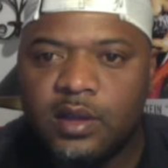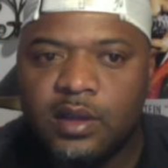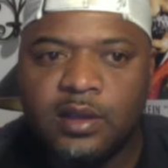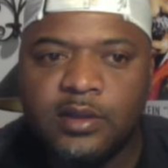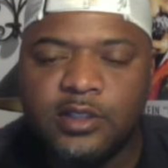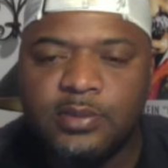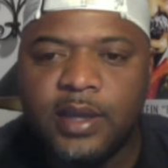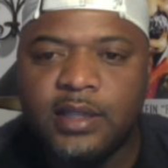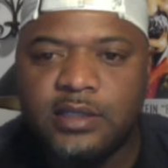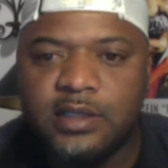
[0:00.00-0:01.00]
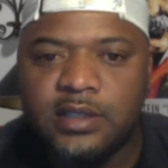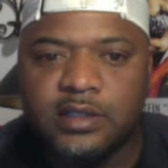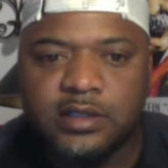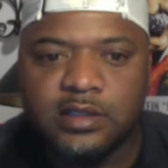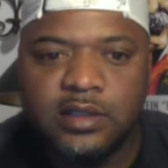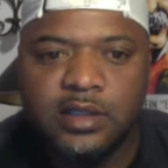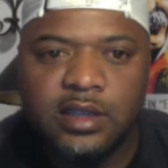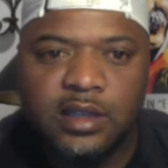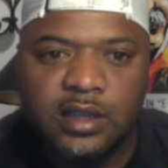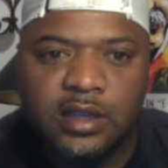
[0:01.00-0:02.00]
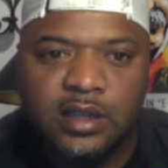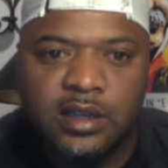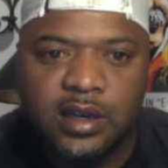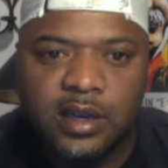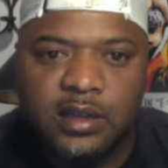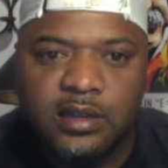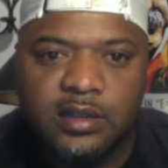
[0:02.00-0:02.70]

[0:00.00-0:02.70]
it just makes sense. All right.